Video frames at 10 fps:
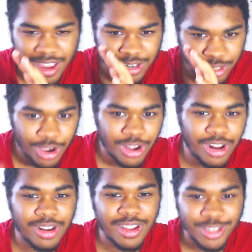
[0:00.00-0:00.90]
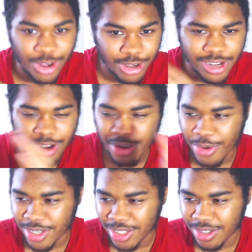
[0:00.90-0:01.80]
Tuchel is also out of
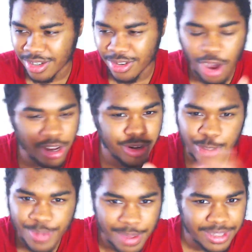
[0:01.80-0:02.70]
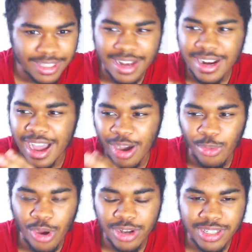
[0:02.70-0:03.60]
question. All the newspapers saying that at
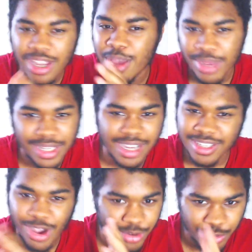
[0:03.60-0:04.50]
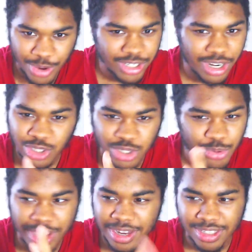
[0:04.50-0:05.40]
once means that he's out of question. That's just the
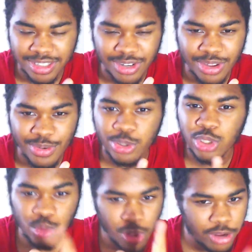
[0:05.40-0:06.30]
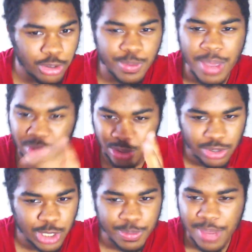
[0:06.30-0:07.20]
way it is. And if it was just one newspaper or
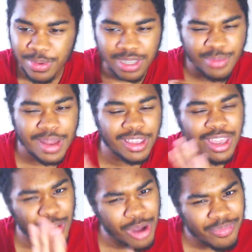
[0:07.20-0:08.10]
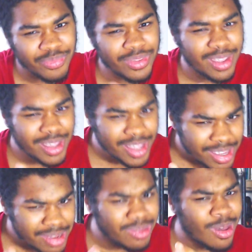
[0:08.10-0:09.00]
two newspapers, I'd be like, you know what?
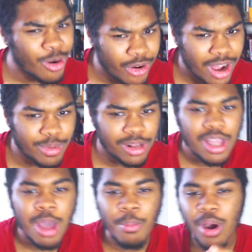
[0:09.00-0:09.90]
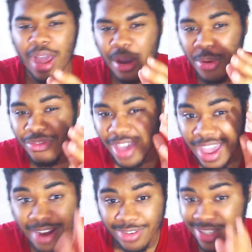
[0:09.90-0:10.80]
Not credible. But like with
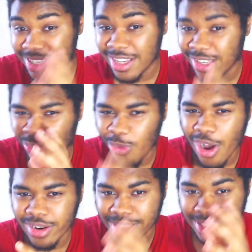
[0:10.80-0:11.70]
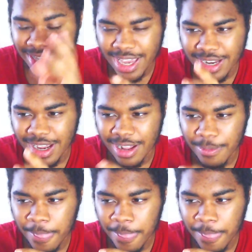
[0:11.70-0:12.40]
every single one saying that,